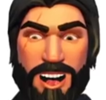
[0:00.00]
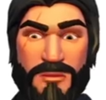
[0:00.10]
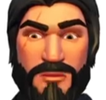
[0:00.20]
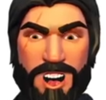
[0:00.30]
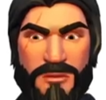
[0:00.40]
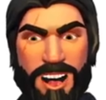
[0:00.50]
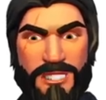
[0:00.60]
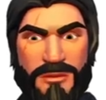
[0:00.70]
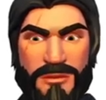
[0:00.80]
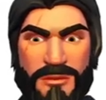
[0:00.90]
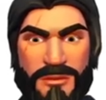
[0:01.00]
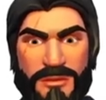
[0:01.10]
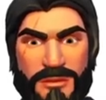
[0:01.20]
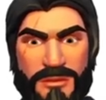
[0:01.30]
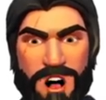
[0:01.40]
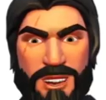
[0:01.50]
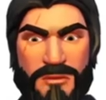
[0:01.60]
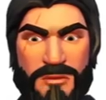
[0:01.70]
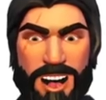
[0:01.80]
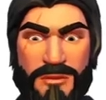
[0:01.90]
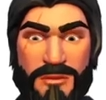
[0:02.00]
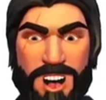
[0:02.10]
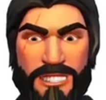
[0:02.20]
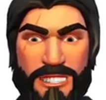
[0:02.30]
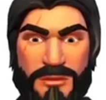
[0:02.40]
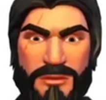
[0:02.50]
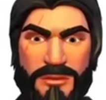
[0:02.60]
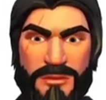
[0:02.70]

I could buy with that? How many backpacks?